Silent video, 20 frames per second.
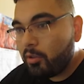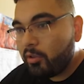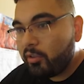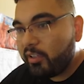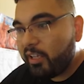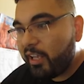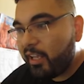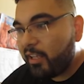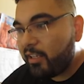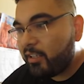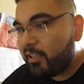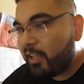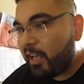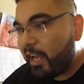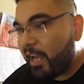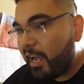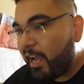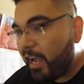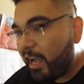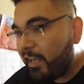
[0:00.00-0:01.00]
Then
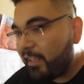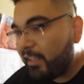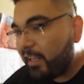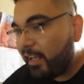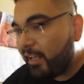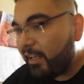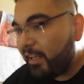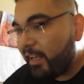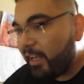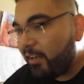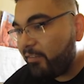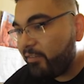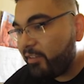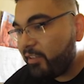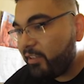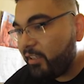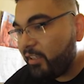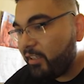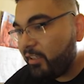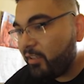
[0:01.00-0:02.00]
I highlight
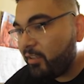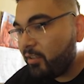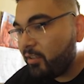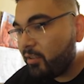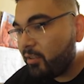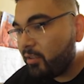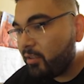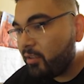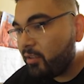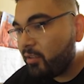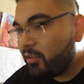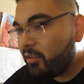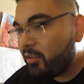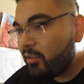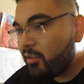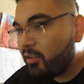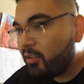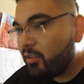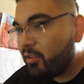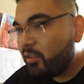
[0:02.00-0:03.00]
everything.
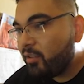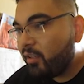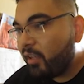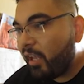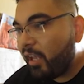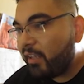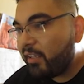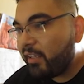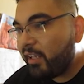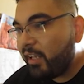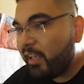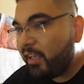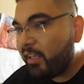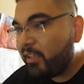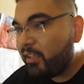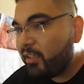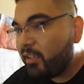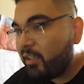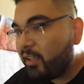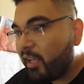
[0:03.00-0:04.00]
And
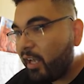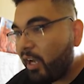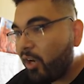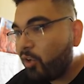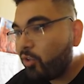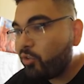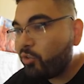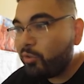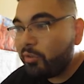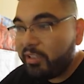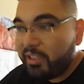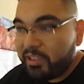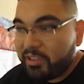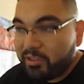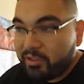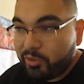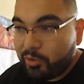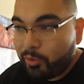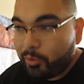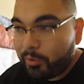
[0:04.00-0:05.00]
then I go to this
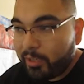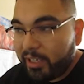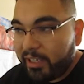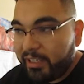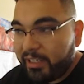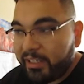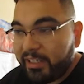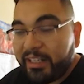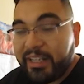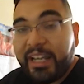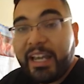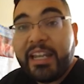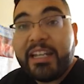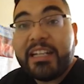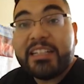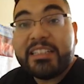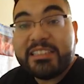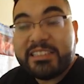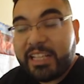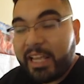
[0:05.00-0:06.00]
tool right here,
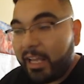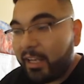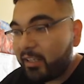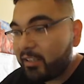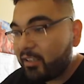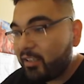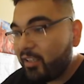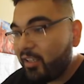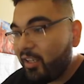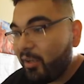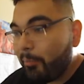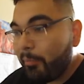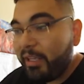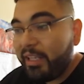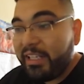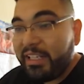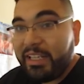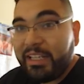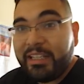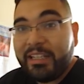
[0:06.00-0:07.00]
intersect.
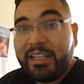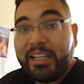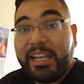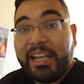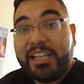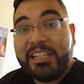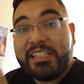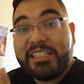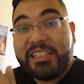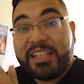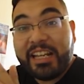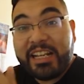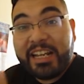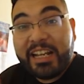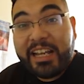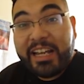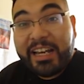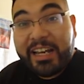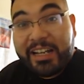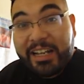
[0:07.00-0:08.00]
Meaning, it's just gonna
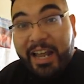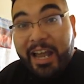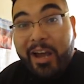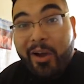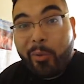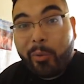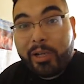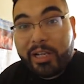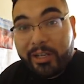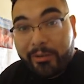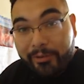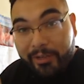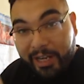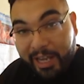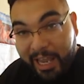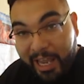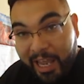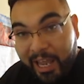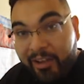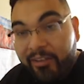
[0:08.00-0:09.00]
cut out whatever I
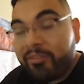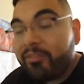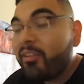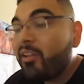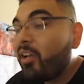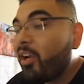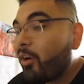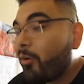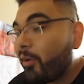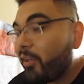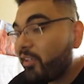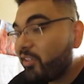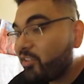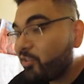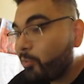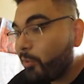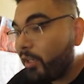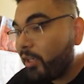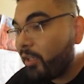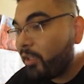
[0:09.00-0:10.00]
have around the
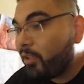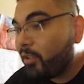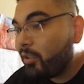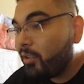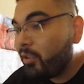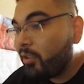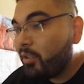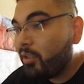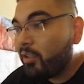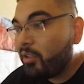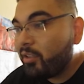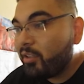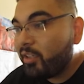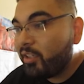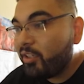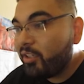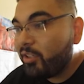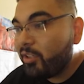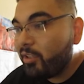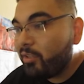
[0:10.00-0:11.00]
square. There
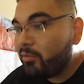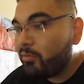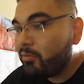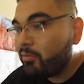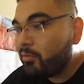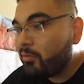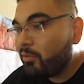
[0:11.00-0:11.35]
you go.